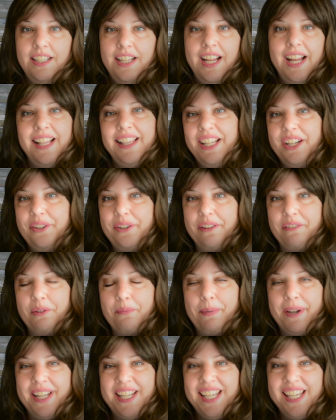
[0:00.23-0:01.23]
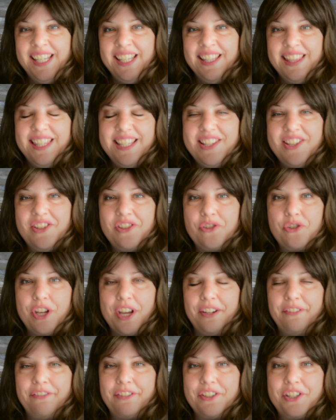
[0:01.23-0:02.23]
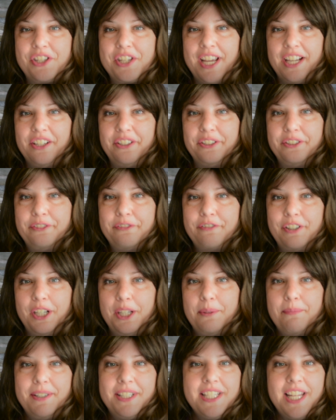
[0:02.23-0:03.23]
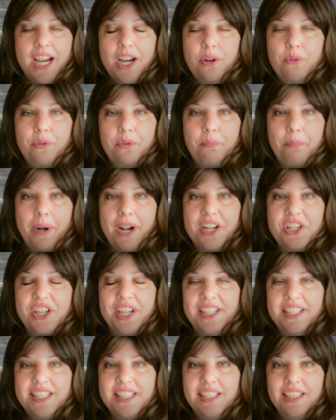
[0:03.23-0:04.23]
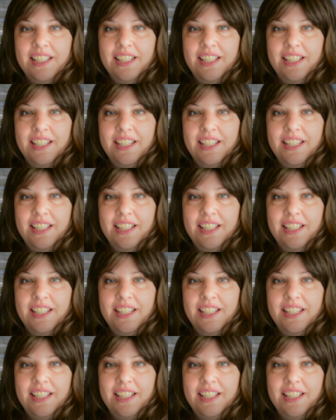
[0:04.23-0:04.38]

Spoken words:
Hello everybody, this is Jennifer Stoeckl from the Direwolf Project.